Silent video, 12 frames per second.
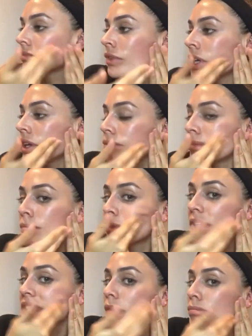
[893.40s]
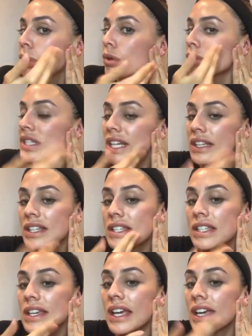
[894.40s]
Remember, we're supporting the
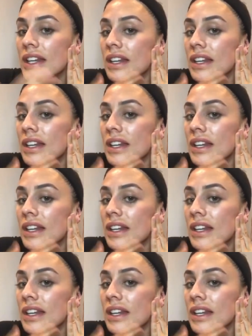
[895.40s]
skin.